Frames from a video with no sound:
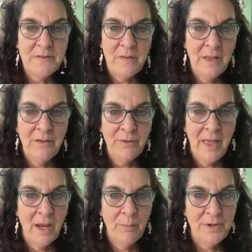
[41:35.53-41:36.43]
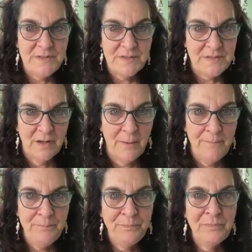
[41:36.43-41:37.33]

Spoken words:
so the endocannabinoid system